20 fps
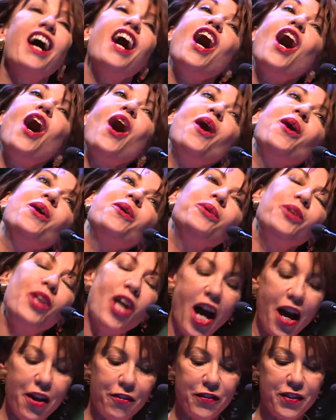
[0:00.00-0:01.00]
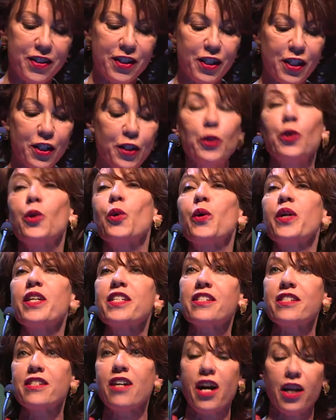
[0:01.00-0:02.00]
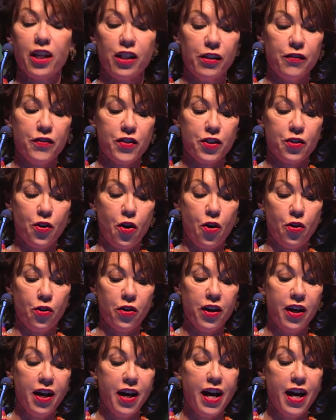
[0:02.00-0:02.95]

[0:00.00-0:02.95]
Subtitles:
Oh, life is a glorious cycle of song,